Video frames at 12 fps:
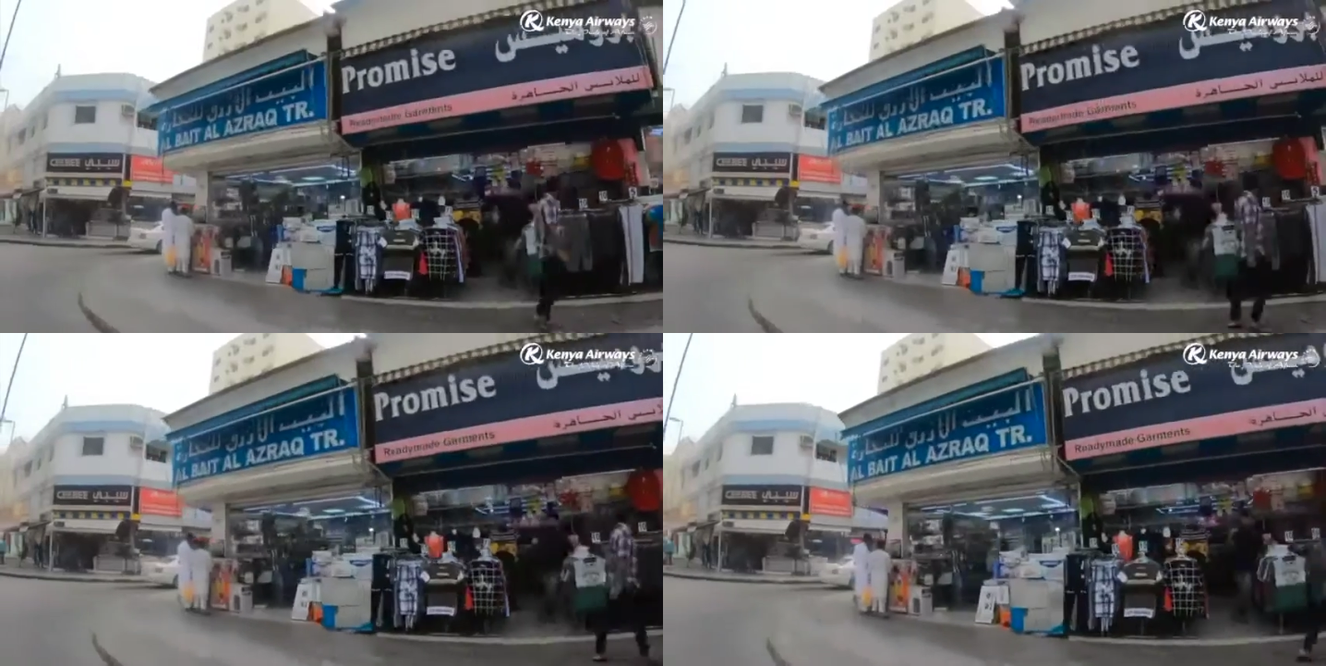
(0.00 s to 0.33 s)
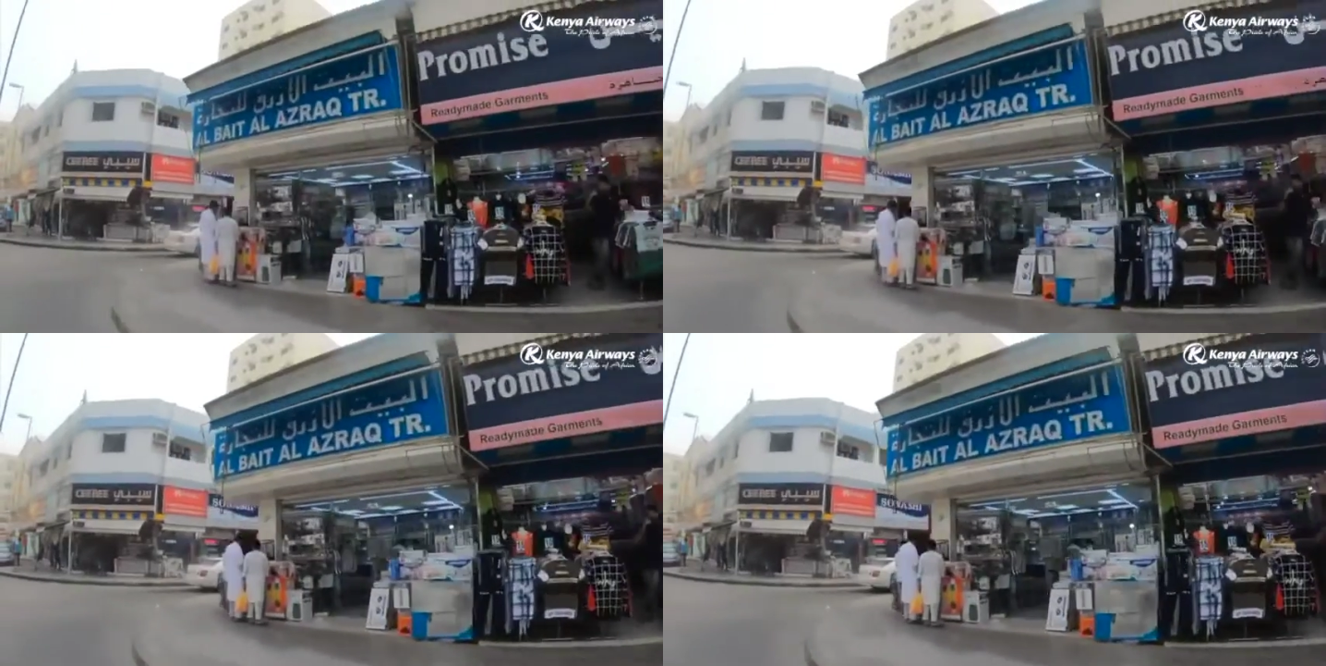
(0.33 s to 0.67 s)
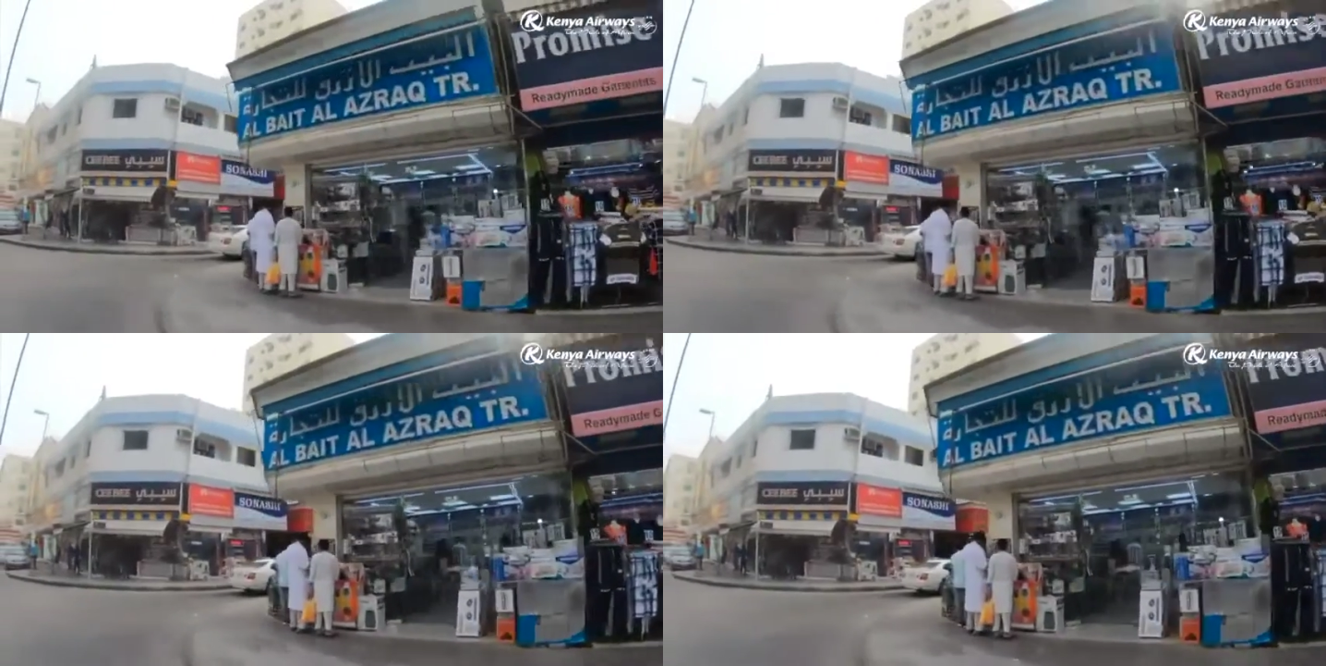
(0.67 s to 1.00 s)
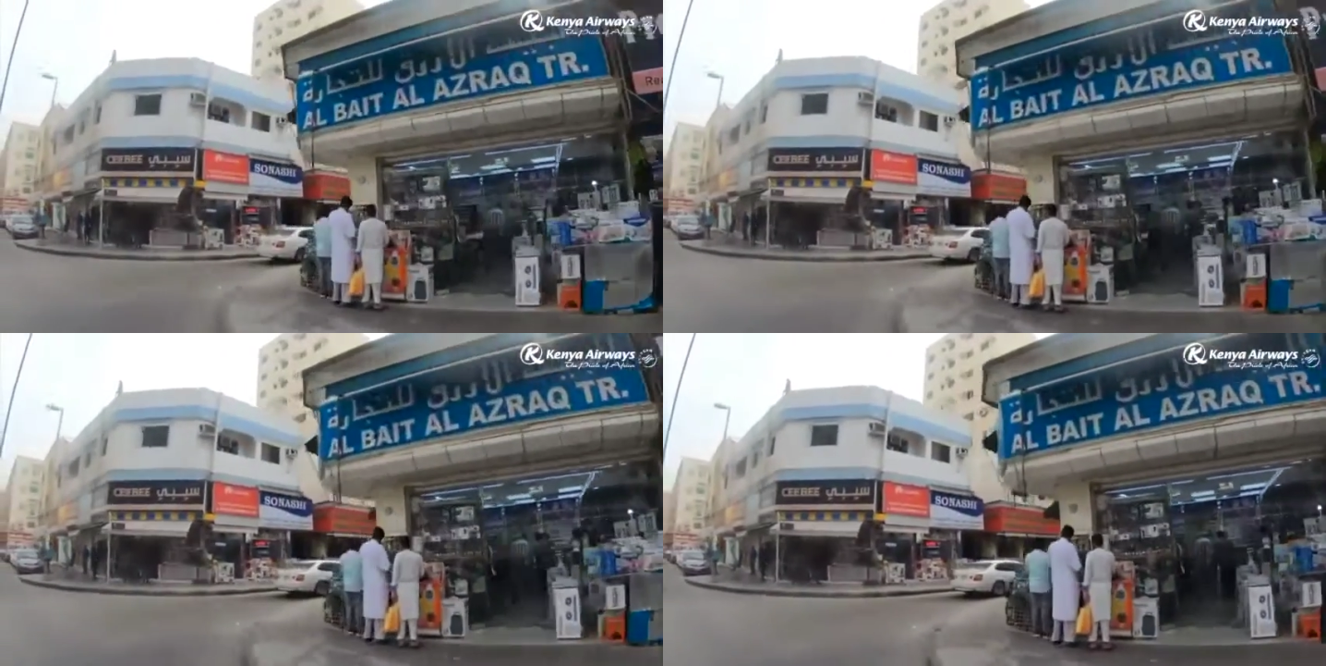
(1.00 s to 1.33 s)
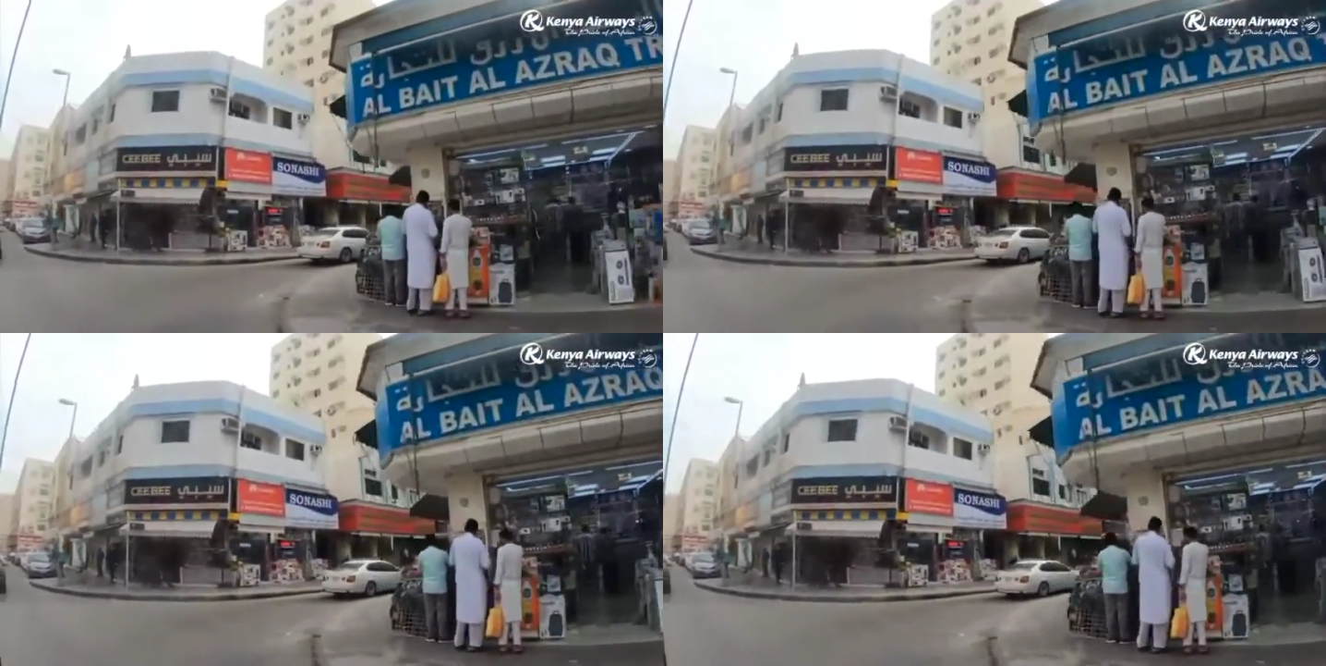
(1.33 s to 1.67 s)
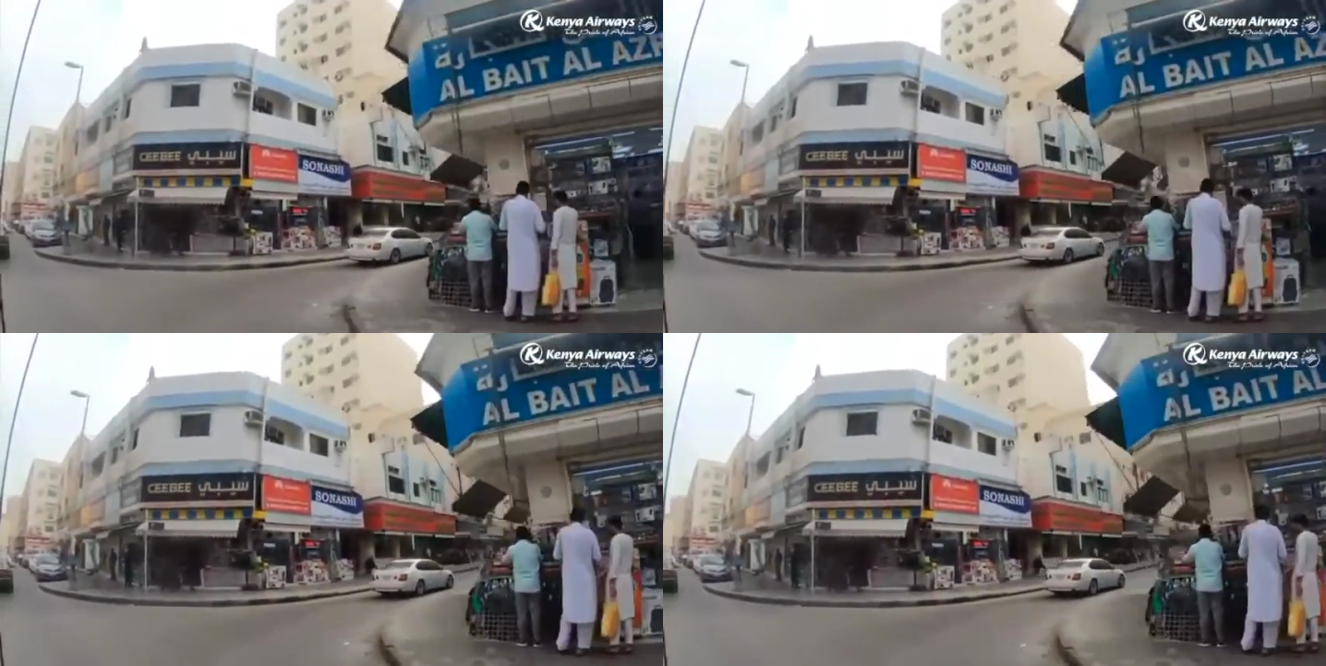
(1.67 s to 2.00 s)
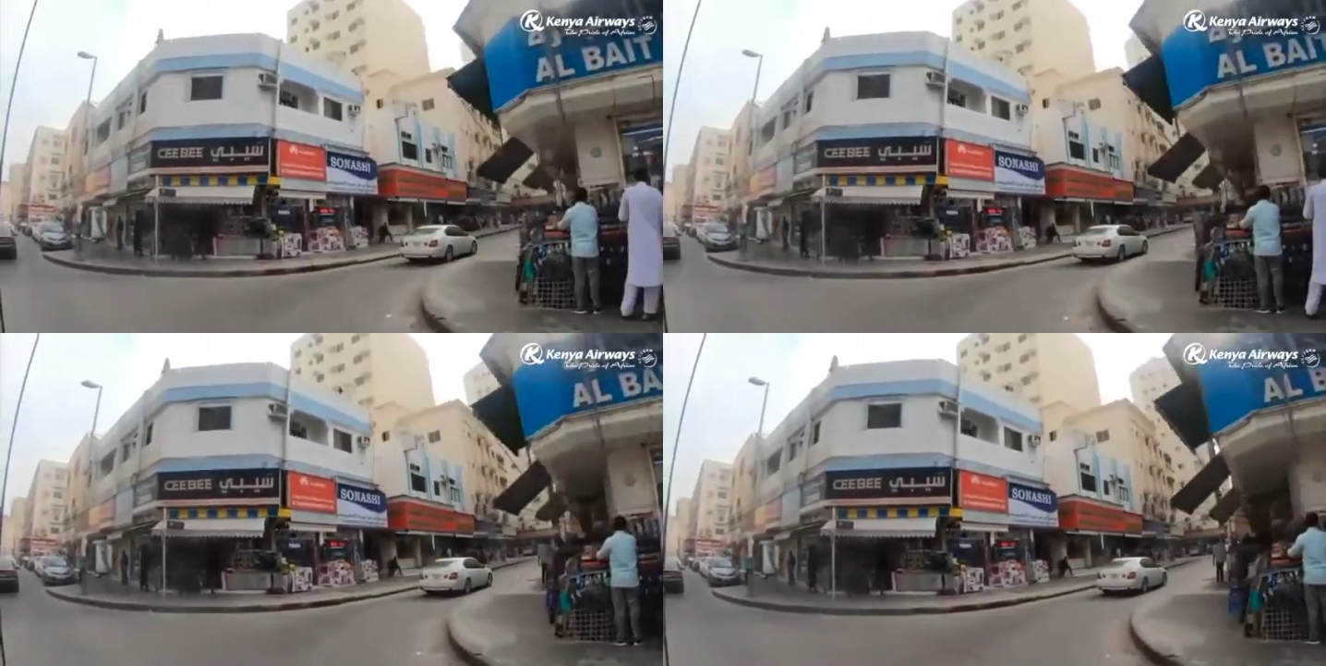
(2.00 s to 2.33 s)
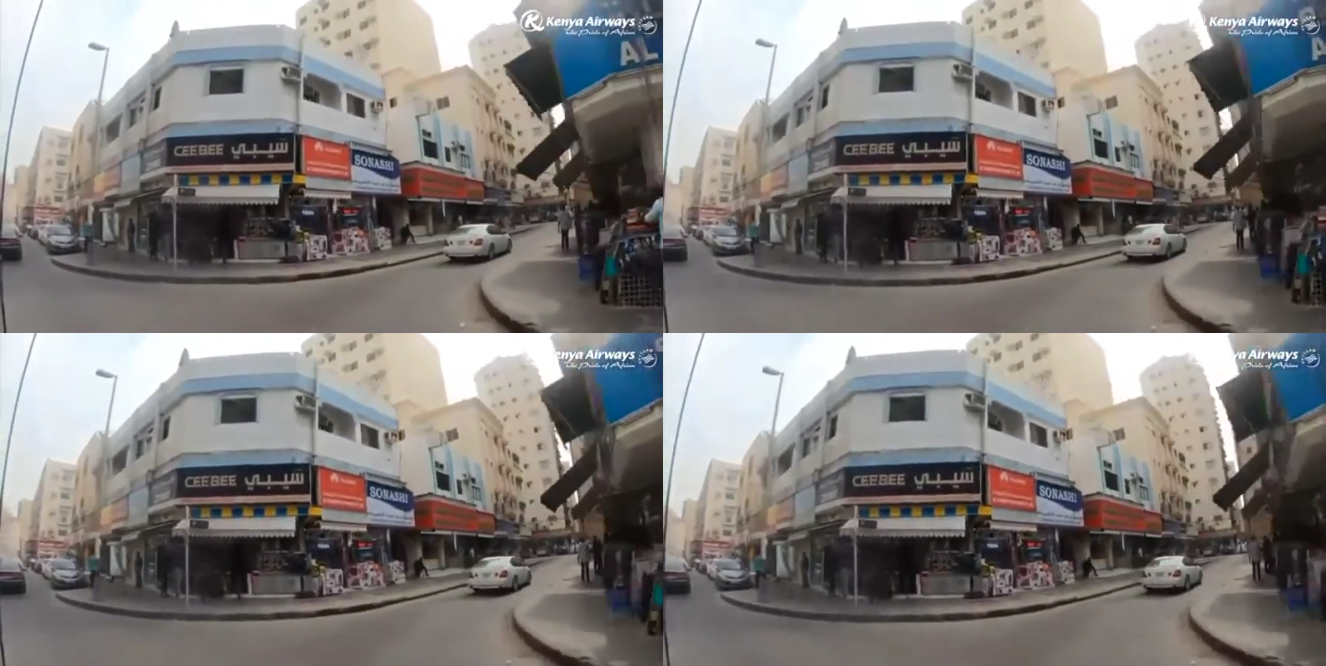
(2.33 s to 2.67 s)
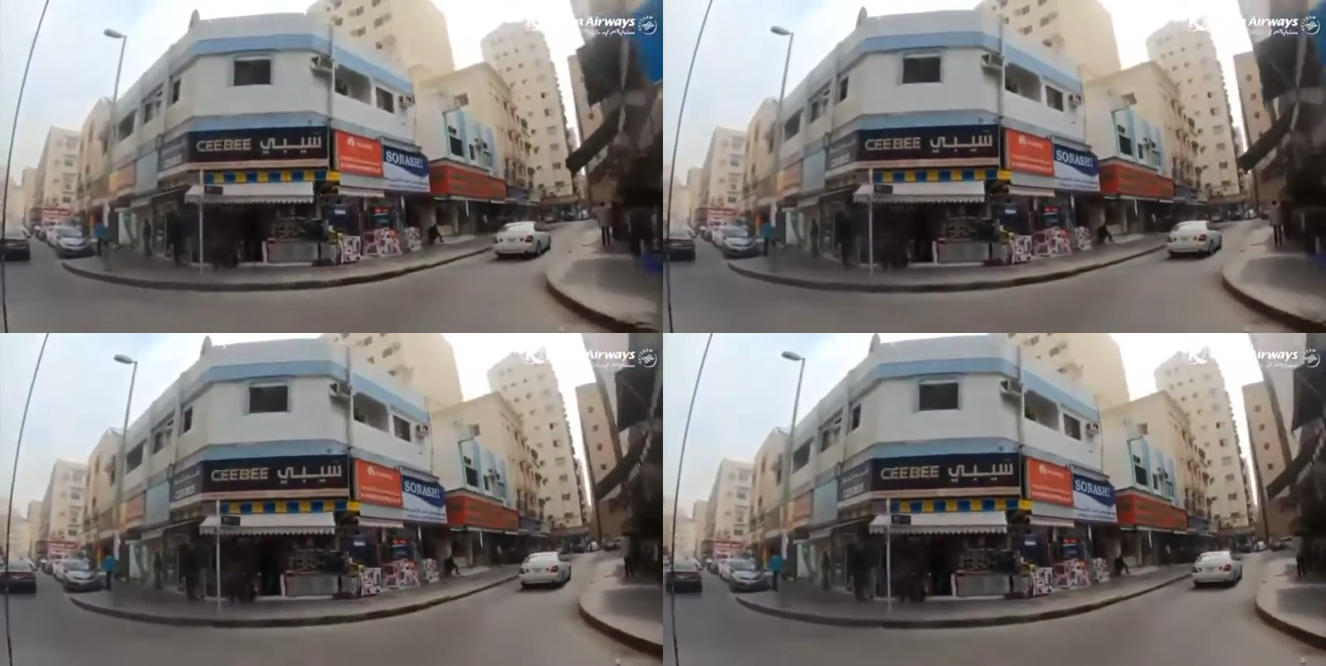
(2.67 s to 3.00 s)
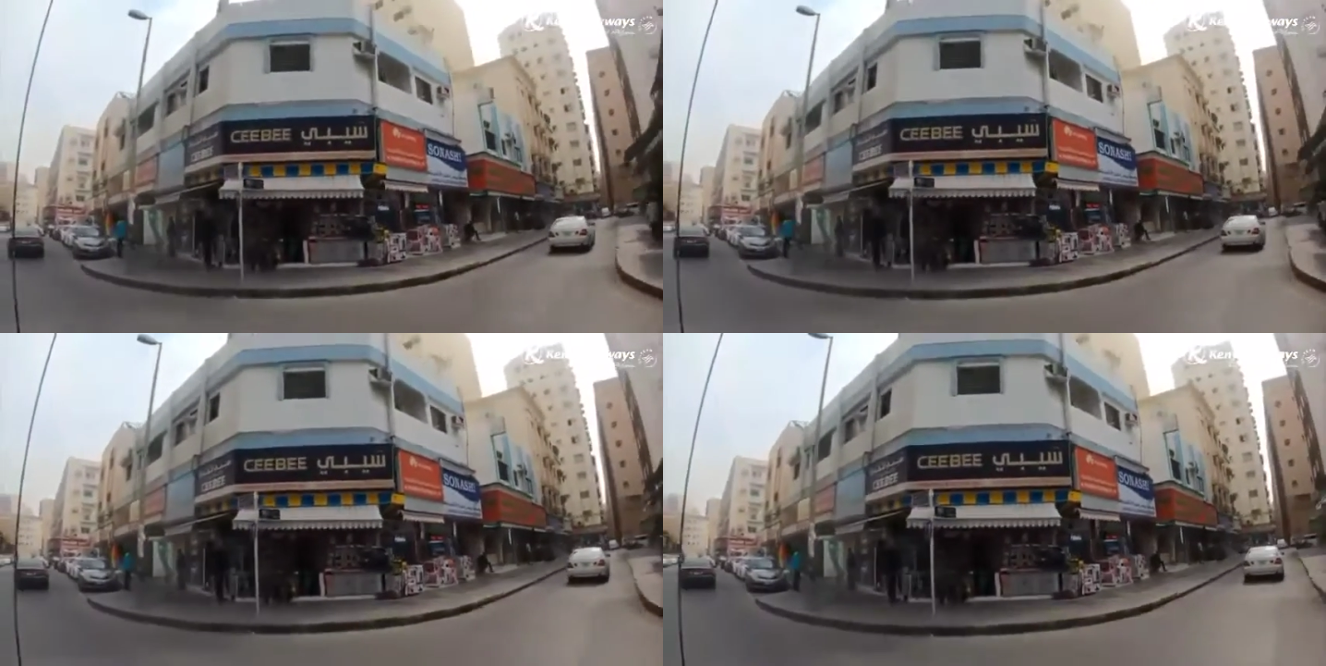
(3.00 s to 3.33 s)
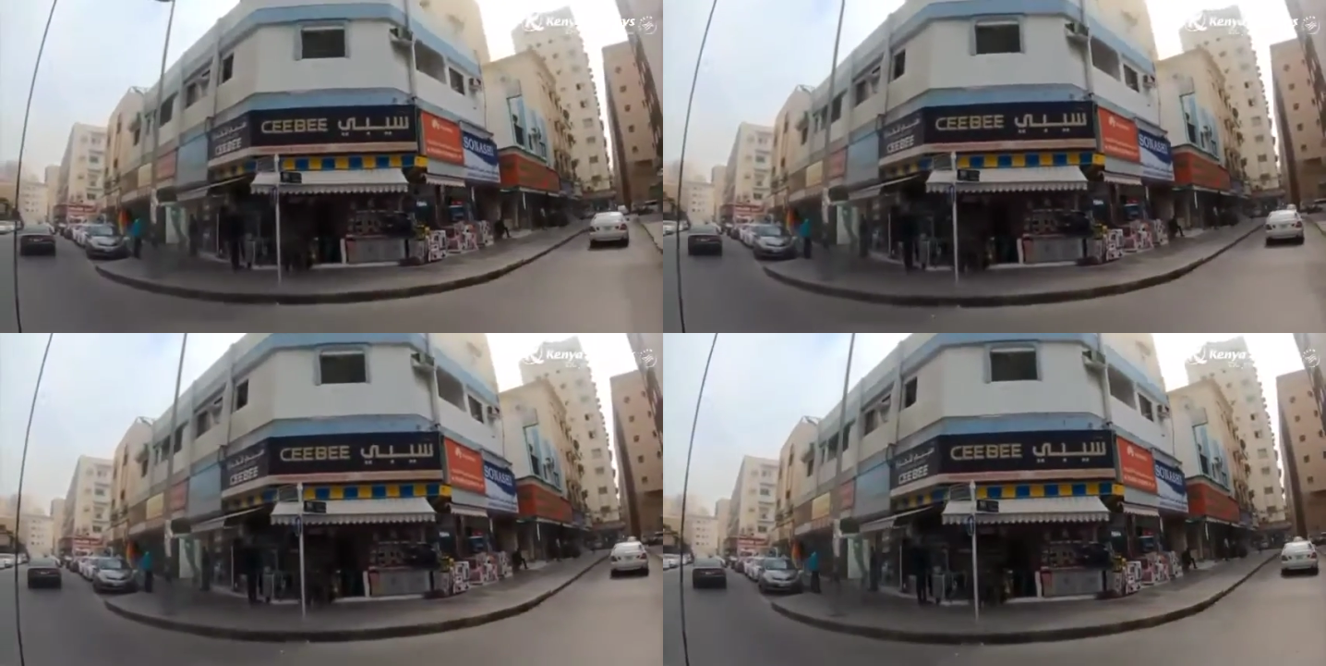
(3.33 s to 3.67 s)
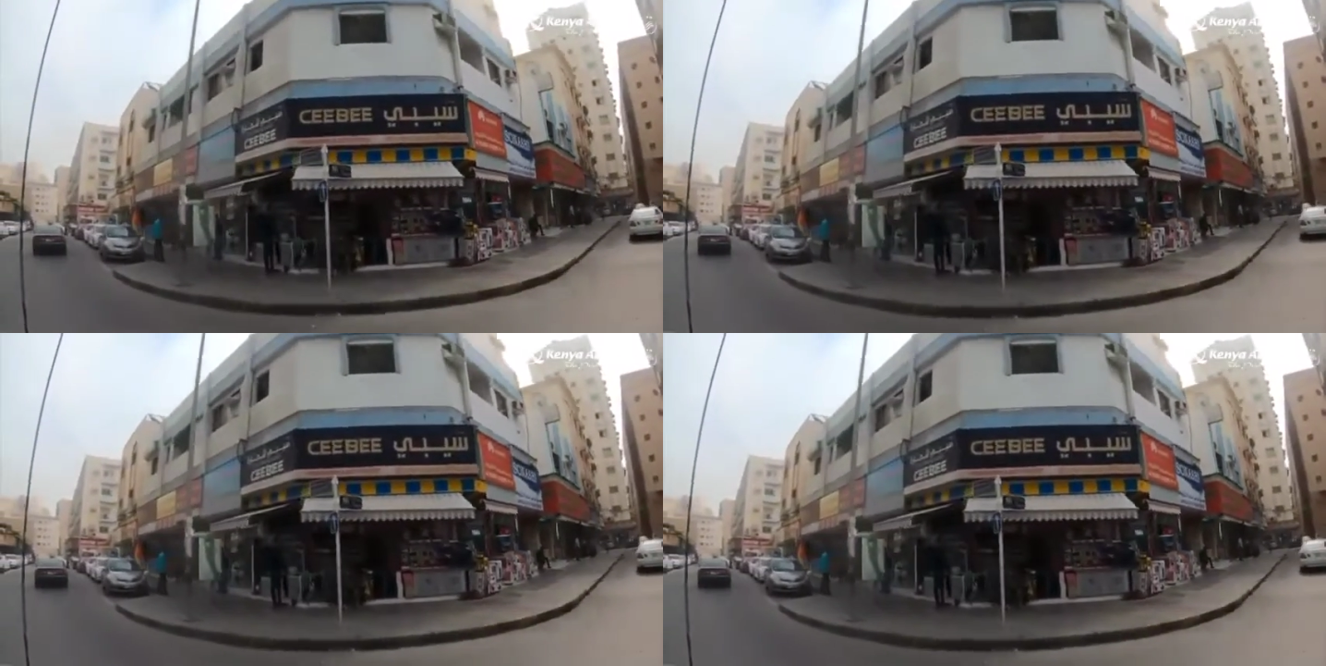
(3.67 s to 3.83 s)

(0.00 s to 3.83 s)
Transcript: Nobody's mouth can be seen.